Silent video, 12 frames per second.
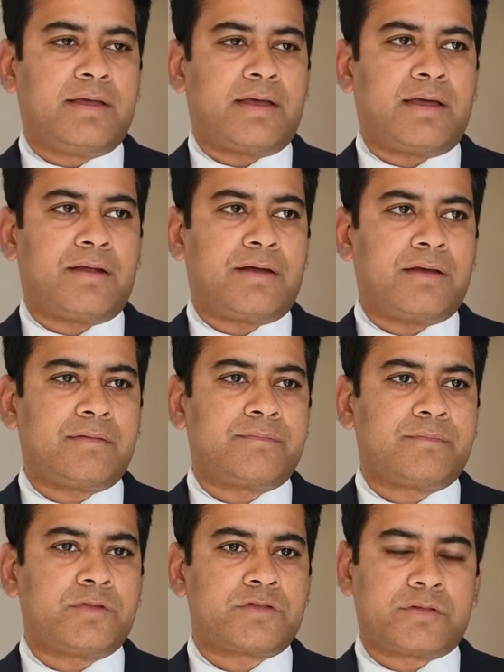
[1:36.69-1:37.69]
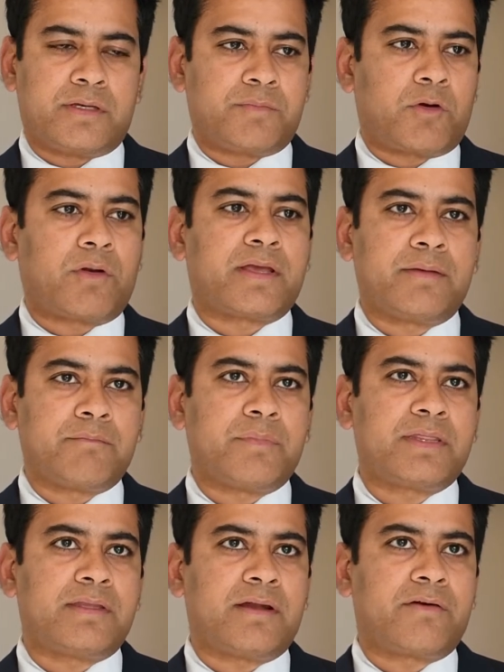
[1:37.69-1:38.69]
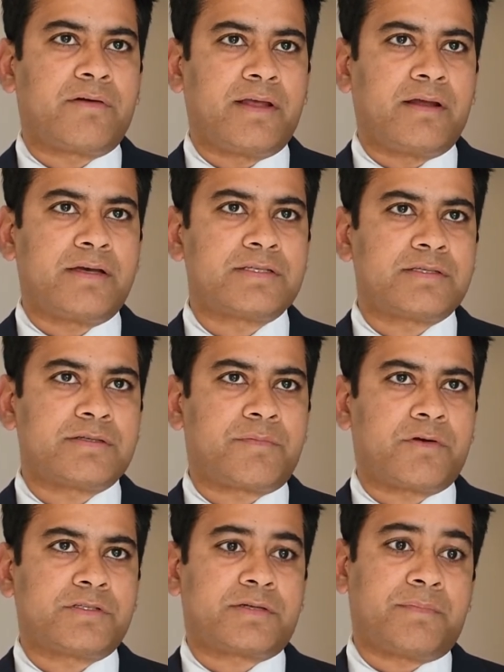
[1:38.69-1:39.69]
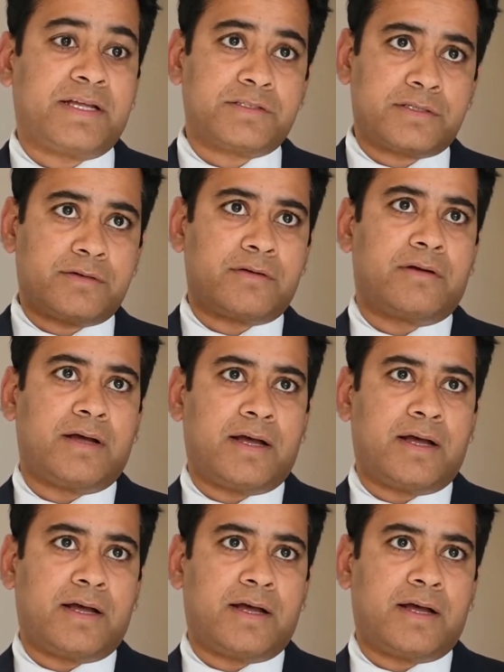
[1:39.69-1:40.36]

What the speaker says: and I used to keep calling him, but then I realized there's a project manager